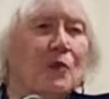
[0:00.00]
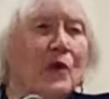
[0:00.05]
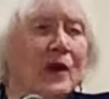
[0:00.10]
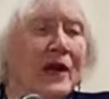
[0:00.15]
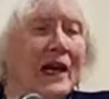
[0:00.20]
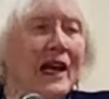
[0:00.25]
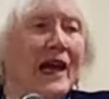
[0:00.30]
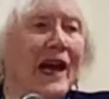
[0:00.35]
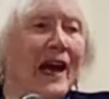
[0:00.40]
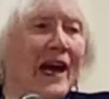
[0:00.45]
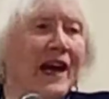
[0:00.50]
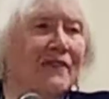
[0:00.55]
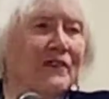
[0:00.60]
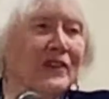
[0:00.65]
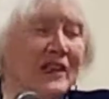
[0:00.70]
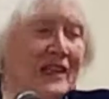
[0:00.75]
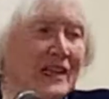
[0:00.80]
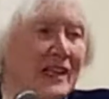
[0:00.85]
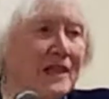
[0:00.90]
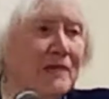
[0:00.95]
We have
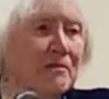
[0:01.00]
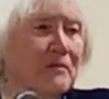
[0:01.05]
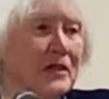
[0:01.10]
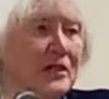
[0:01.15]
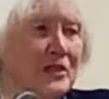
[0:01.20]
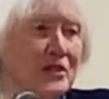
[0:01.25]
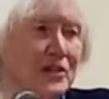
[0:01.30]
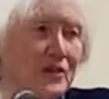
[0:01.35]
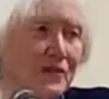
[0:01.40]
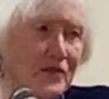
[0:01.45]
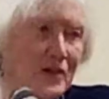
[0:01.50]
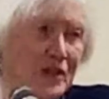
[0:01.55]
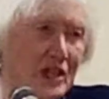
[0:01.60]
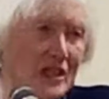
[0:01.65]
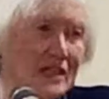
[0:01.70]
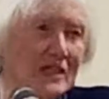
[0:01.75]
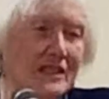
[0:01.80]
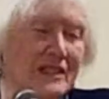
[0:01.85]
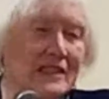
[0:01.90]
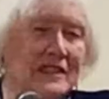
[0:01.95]
an image of
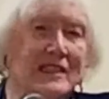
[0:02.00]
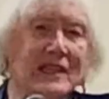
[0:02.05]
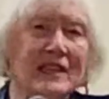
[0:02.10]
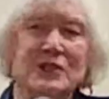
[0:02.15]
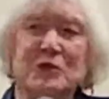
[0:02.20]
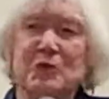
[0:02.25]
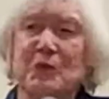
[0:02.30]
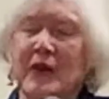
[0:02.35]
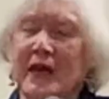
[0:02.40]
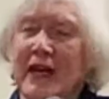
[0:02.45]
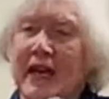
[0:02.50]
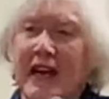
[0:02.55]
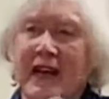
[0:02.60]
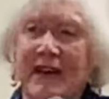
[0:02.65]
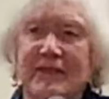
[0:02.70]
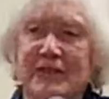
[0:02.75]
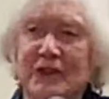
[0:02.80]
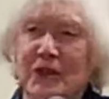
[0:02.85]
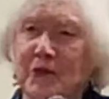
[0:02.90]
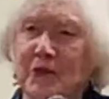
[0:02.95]
Jesus as we
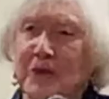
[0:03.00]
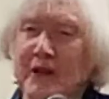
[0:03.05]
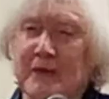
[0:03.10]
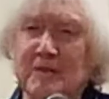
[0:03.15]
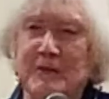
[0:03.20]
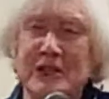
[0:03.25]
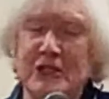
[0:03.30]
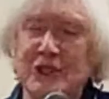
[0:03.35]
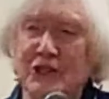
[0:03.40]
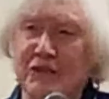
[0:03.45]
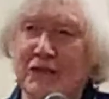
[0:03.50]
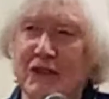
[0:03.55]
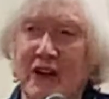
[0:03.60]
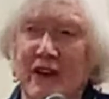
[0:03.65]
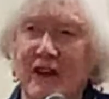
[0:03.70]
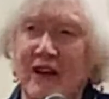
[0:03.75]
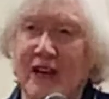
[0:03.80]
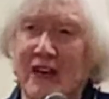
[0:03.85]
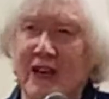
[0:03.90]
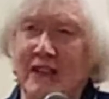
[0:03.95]
have no image of
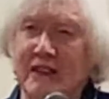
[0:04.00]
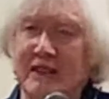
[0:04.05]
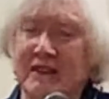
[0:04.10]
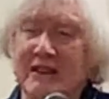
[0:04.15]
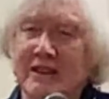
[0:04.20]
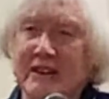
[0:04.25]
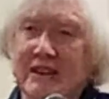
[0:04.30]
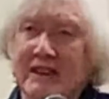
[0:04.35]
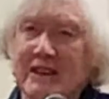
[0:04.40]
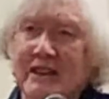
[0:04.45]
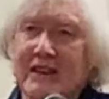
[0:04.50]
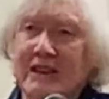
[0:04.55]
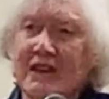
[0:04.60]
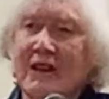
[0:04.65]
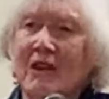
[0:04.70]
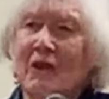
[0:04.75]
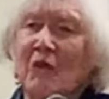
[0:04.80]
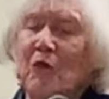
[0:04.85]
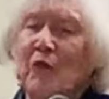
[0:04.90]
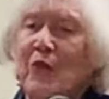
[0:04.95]
God.
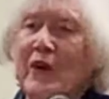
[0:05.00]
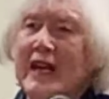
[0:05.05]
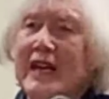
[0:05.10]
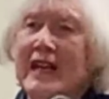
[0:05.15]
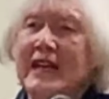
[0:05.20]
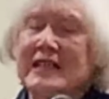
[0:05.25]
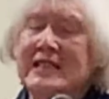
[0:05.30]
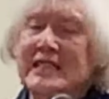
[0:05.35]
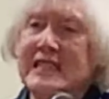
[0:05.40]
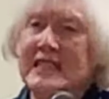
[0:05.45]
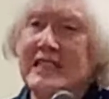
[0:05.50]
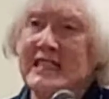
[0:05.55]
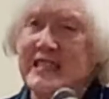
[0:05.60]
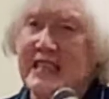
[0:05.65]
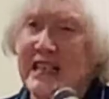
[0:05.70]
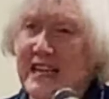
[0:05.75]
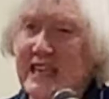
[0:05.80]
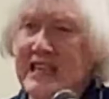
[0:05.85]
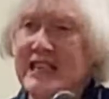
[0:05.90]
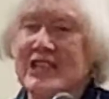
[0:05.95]
We can
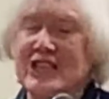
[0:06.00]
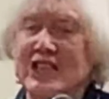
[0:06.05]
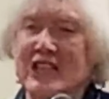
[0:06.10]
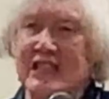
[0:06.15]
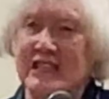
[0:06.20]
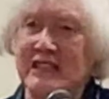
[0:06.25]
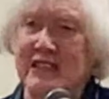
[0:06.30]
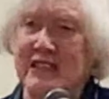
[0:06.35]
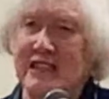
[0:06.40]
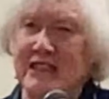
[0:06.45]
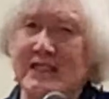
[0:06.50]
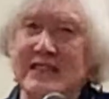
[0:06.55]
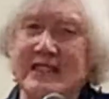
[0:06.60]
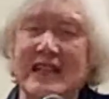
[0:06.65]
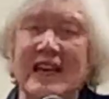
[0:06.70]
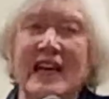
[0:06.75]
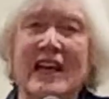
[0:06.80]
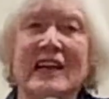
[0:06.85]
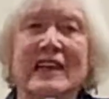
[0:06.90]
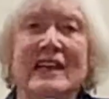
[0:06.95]
see Jesus,
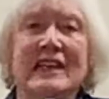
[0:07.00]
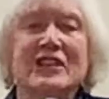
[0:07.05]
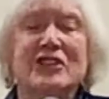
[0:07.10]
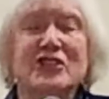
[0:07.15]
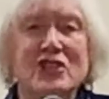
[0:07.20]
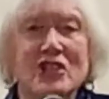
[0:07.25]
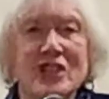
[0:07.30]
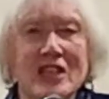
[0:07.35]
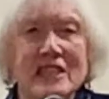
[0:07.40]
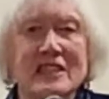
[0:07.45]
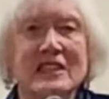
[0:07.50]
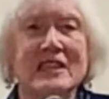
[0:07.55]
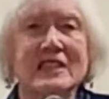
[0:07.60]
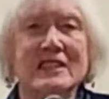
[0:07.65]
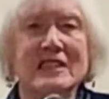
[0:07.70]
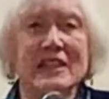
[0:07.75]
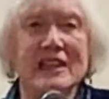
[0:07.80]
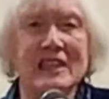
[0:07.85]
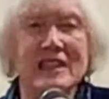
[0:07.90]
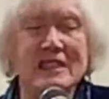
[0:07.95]
and
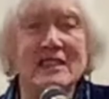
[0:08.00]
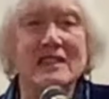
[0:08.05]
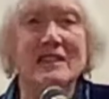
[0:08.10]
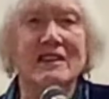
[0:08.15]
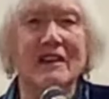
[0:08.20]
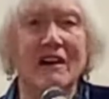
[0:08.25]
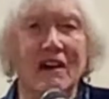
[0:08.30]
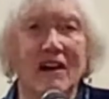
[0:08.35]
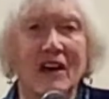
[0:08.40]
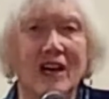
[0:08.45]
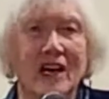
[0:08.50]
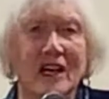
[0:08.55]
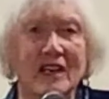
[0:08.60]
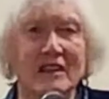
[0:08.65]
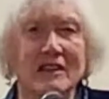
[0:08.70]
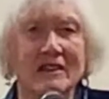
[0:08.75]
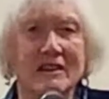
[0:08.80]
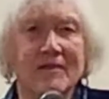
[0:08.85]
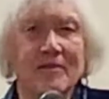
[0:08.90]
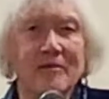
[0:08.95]
Jesus is
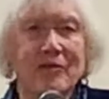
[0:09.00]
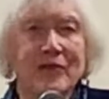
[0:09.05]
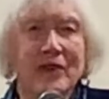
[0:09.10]
God.